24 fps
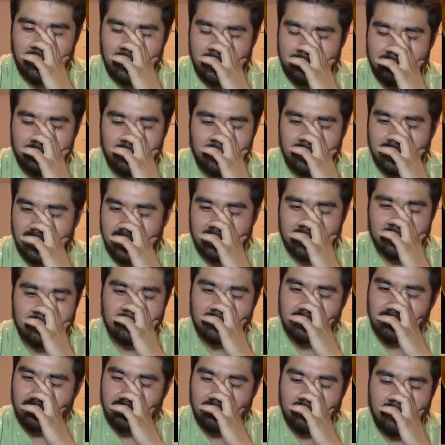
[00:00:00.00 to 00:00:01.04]
But like
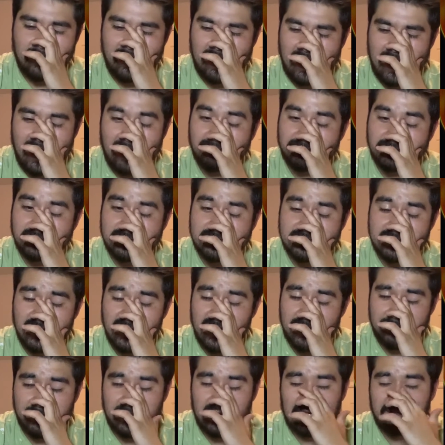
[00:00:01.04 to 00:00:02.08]
half the
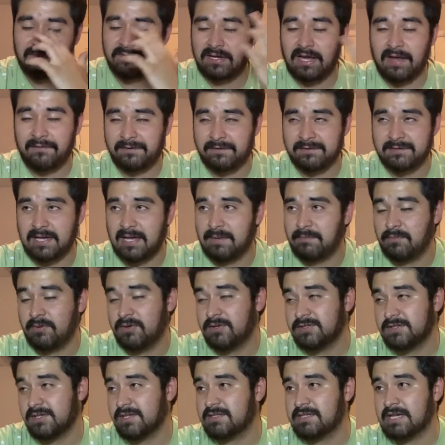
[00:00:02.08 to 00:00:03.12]
time, not even half the time,
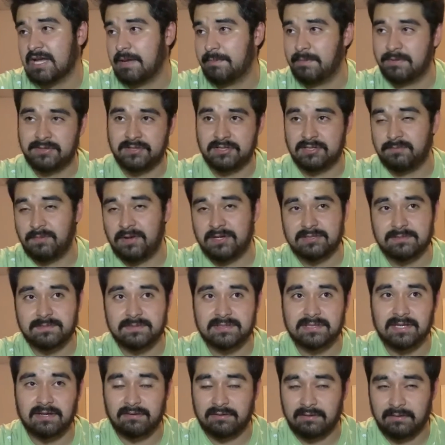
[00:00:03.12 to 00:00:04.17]
most of the time, it just makes him
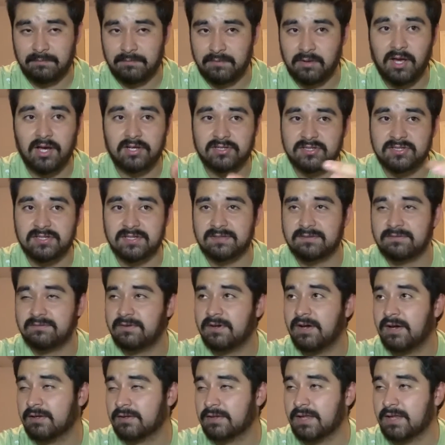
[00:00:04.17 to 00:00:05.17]
sound obnoxious as fuck.